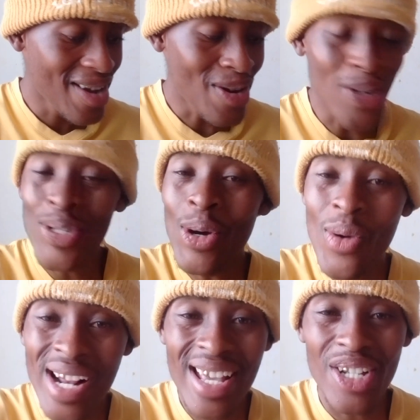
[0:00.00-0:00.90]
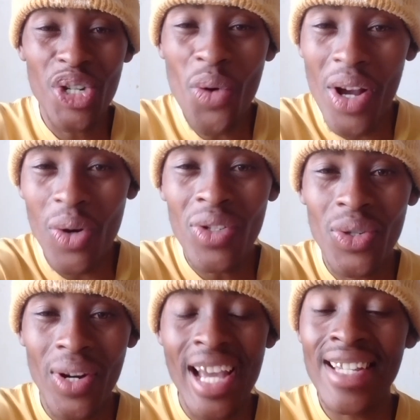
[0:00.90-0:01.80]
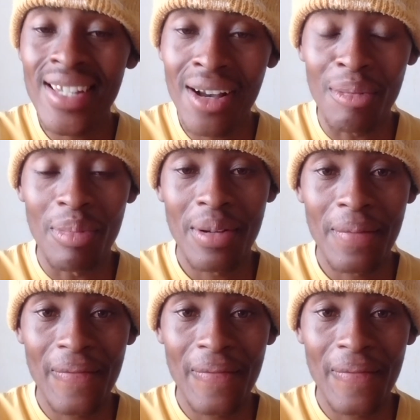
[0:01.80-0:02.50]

not knowing that you were going to rise up.